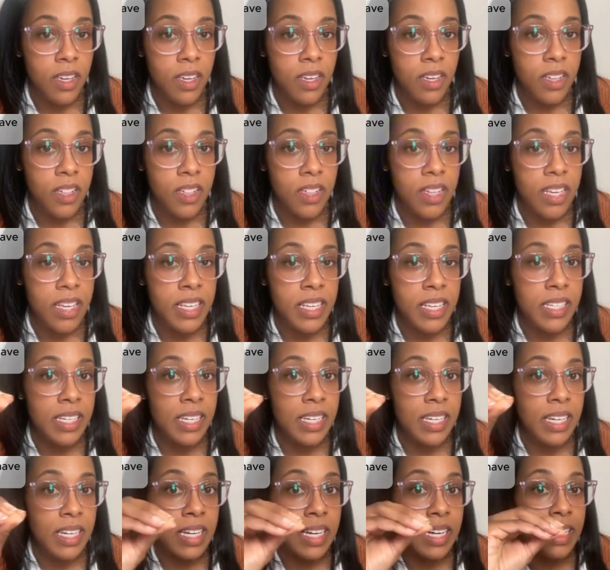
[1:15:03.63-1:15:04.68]
This
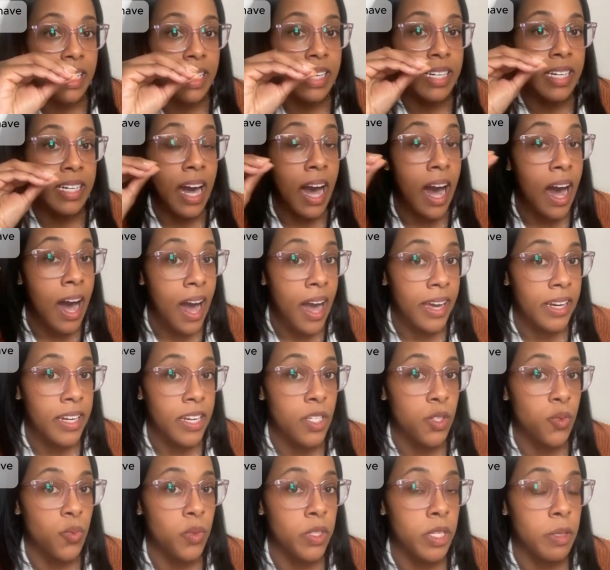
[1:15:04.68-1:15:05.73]
guide
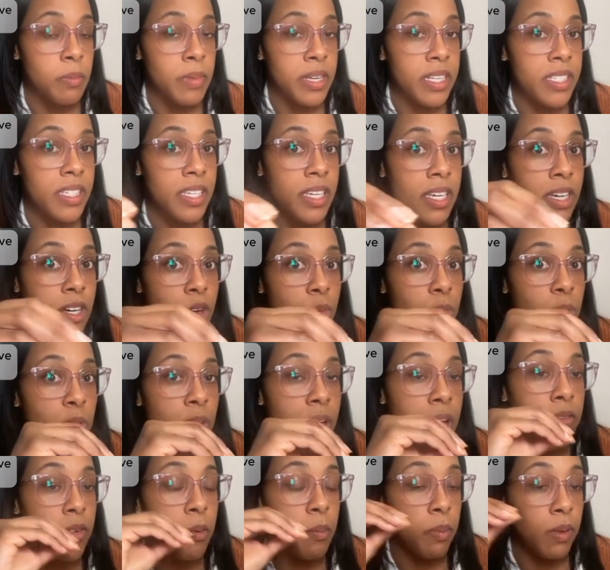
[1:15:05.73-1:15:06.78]
is really meant to help you
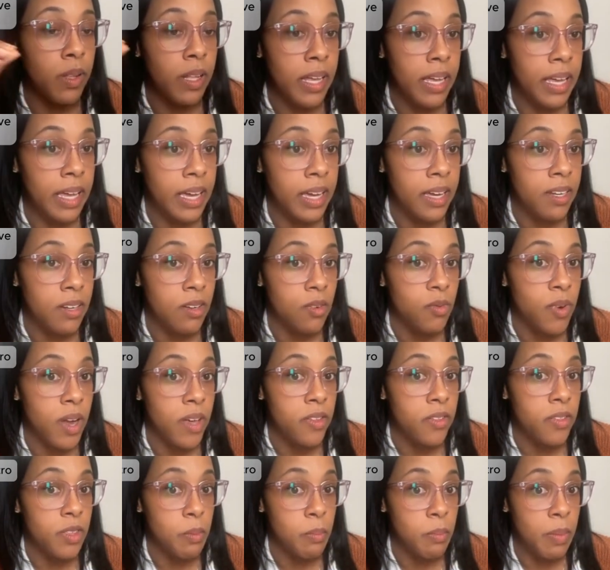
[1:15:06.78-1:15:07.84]
have a plan
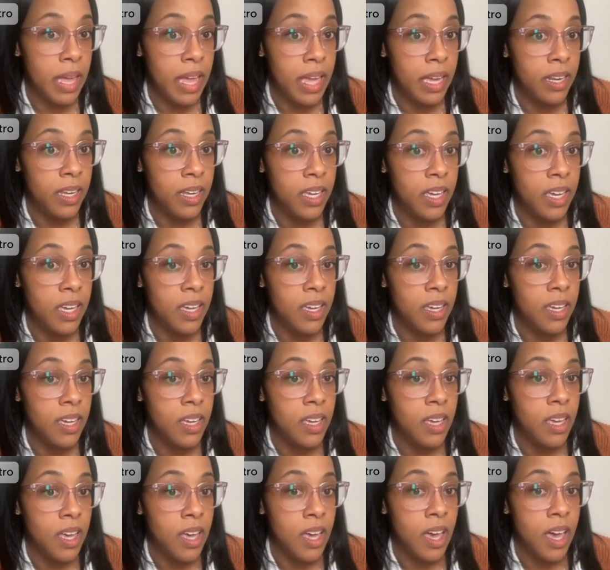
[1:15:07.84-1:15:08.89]
rather than panicking.
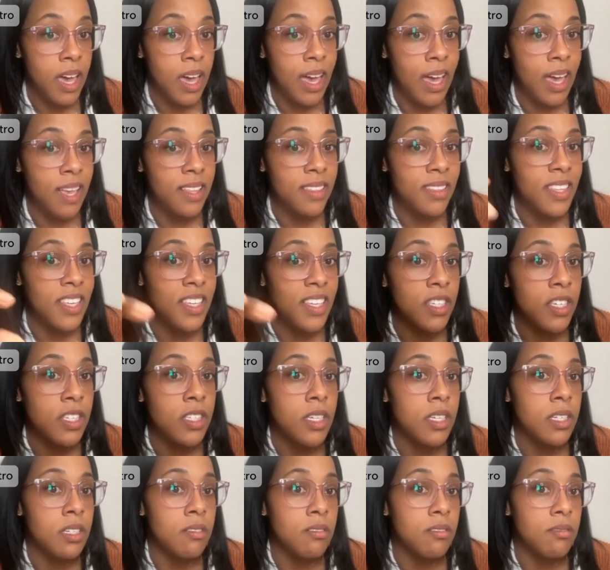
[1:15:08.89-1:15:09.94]
And this is
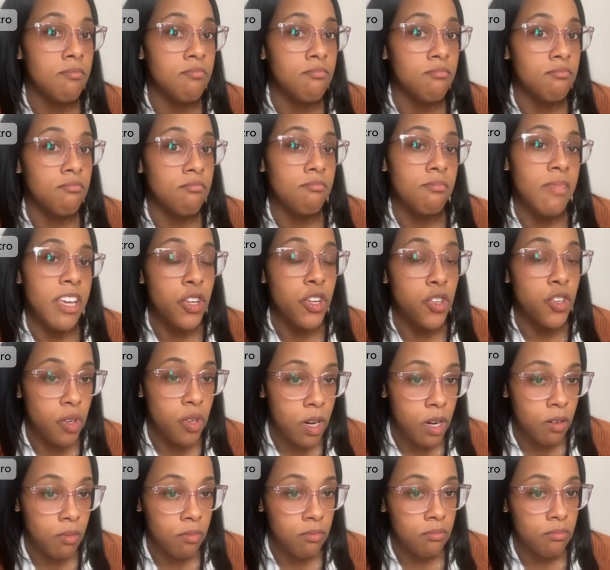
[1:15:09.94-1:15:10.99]
an
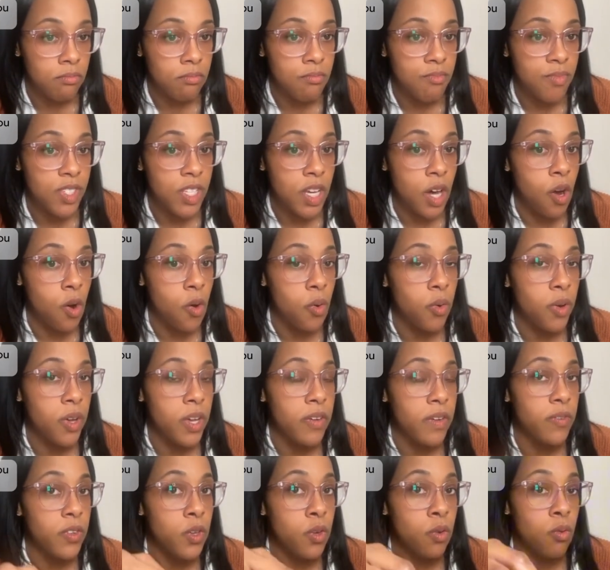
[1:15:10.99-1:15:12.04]
intro. So
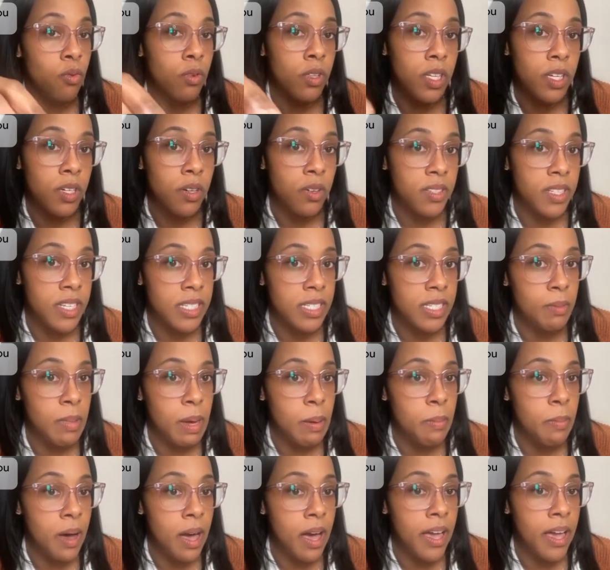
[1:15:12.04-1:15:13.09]
if you click on this in
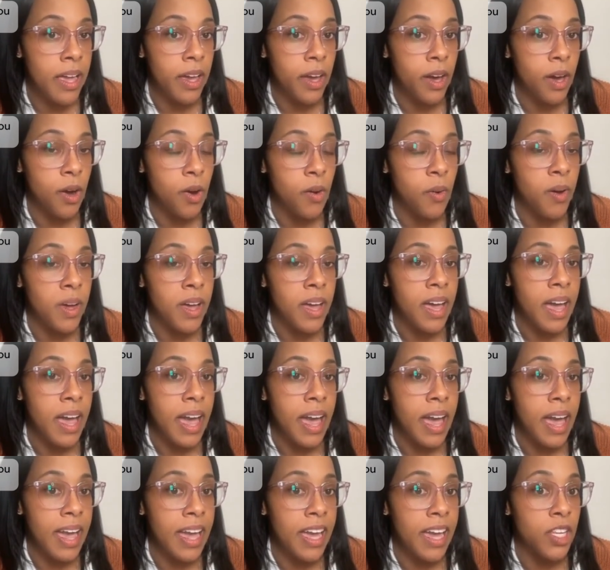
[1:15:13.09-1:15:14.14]
my bio
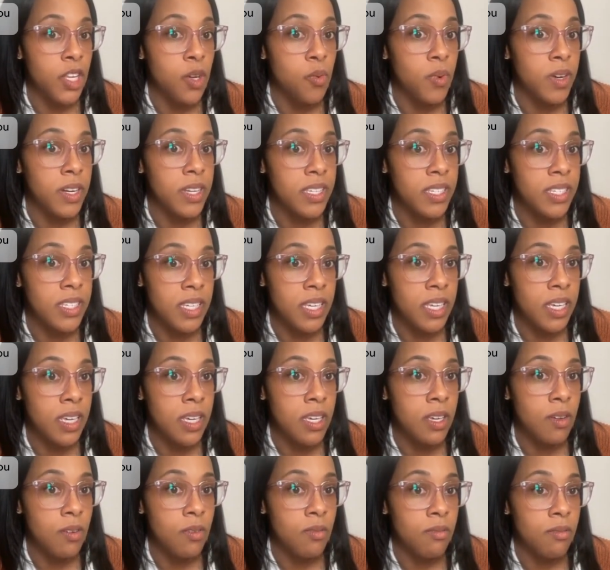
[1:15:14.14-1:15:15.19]
and you want to
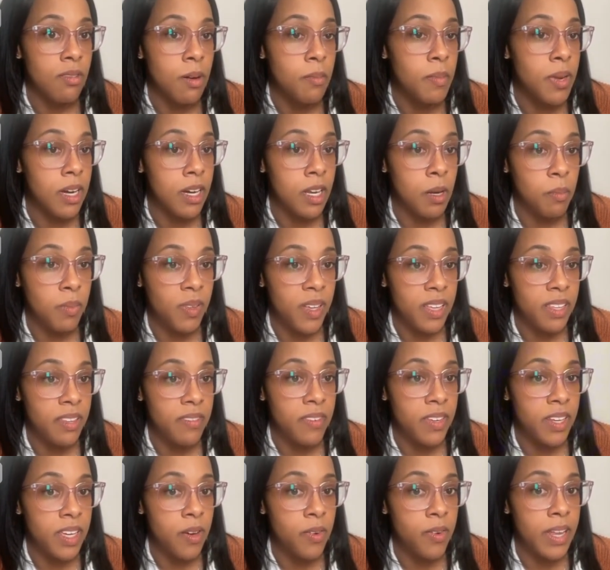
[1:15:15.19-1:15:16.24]
see, I'm not going to play the
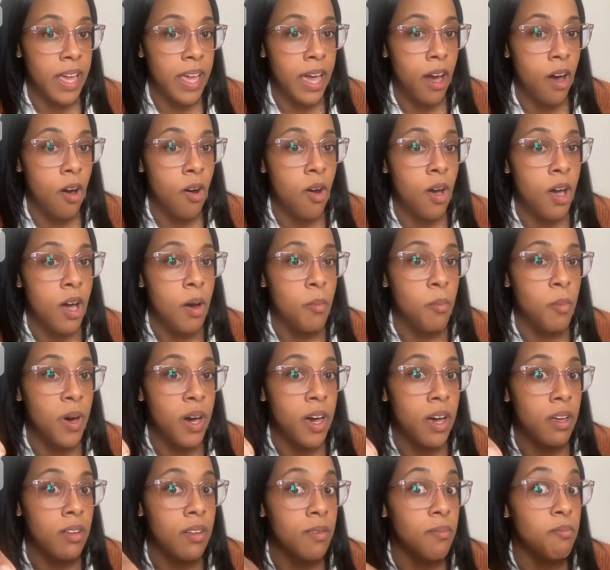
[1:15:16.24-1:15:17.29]
video now,
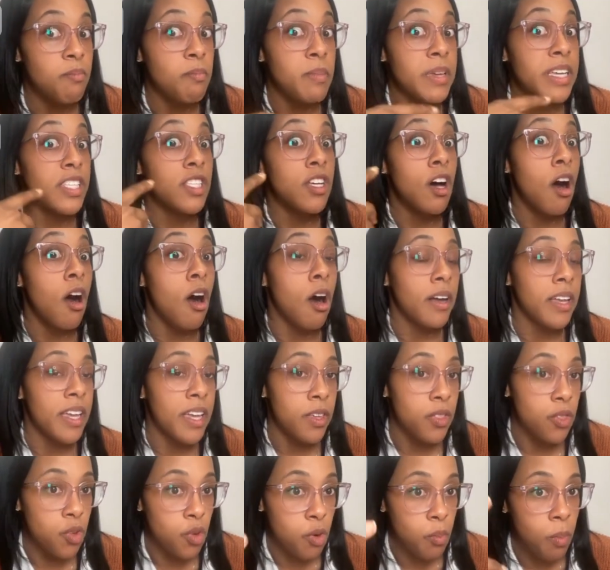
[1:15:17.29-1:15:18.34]
but me
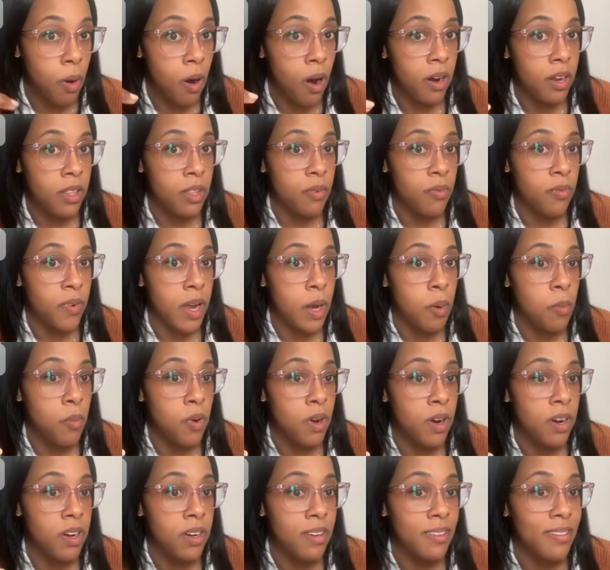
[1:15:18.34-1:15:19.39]
talking through part of the
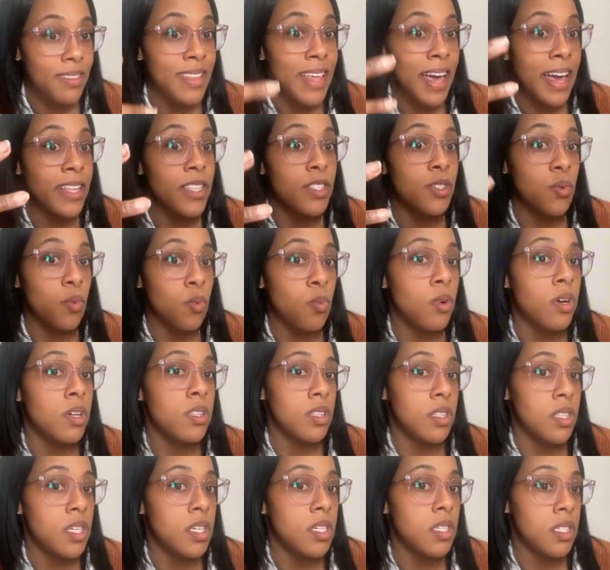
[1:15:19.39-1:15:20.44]
framework, that's
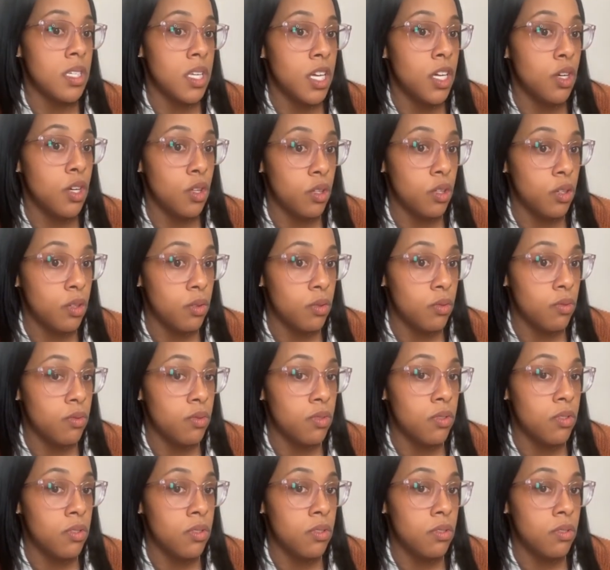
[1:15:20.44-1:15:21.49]
what this
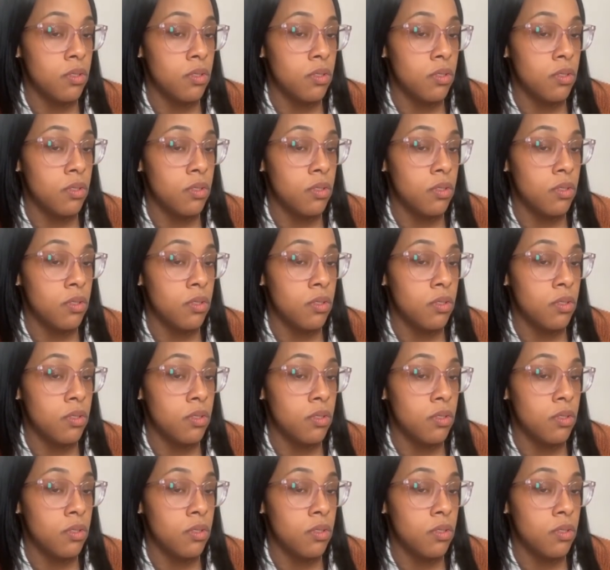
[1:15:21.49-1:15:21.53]
includes.